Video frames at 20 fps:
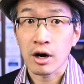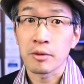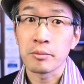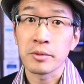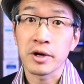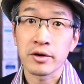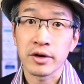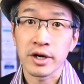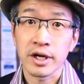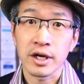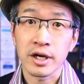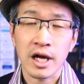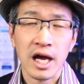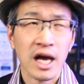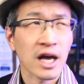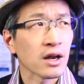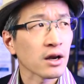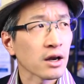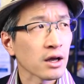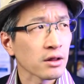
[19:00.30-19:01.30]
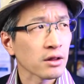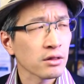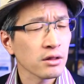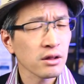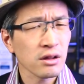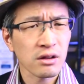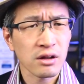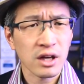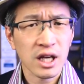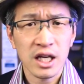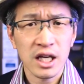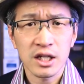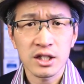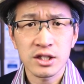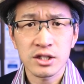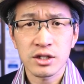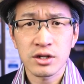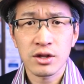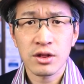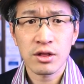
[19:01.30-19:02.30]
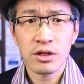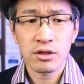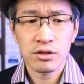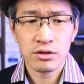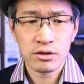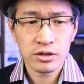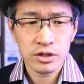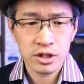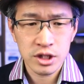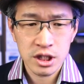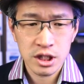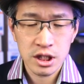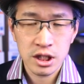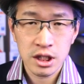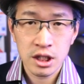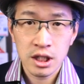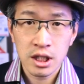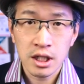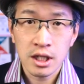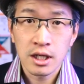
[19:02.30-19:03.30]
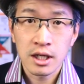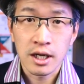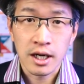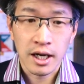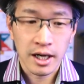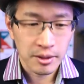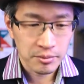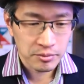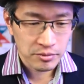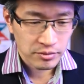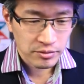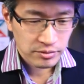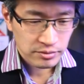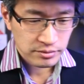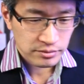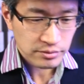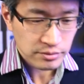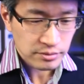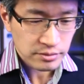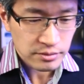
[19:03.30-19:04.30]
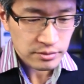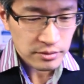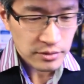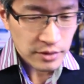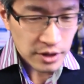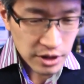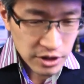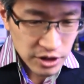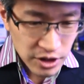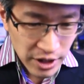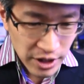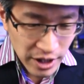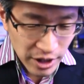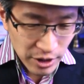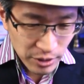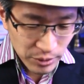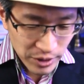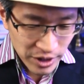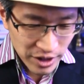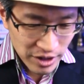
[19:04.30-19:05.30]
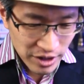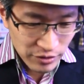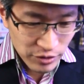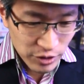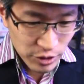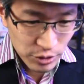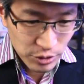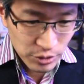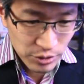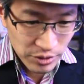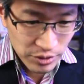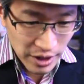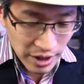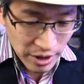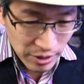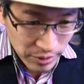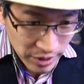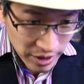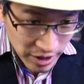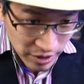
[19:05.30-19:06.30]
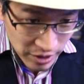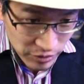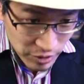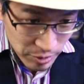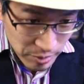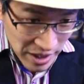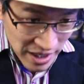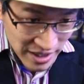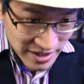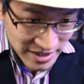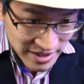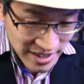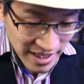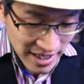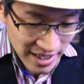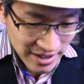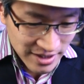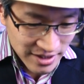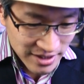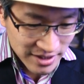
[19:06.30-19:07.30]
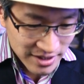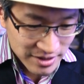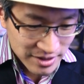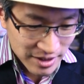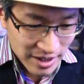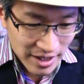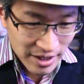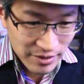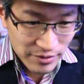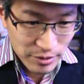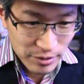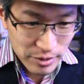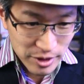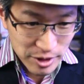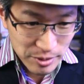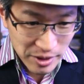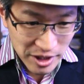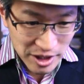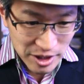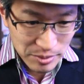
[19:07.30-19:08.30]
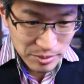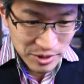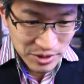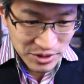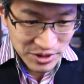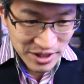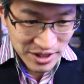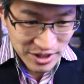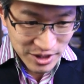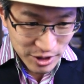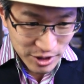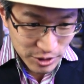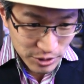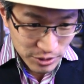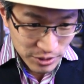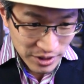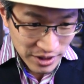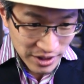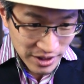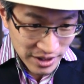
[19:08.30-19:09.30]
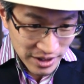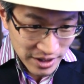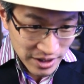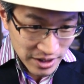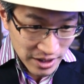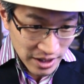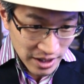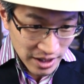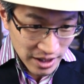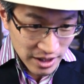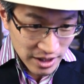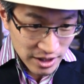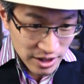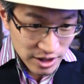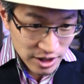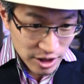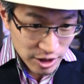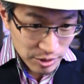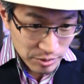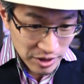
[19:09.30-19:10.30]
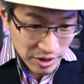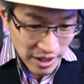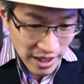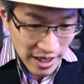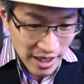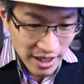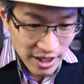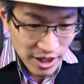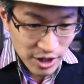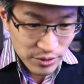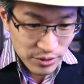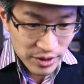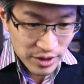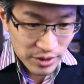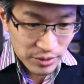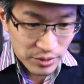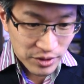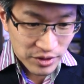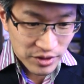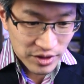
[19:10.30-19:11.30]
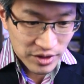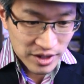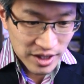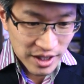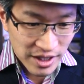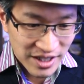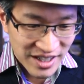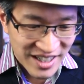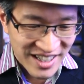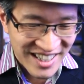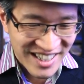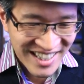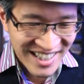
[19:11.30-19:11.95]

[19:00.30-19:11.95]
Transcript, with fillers: are married at I think age 30. Um, sorry, I don't want to give you I don't want to give you bad stats. I have a responsibility to uh, to be accurate with the data.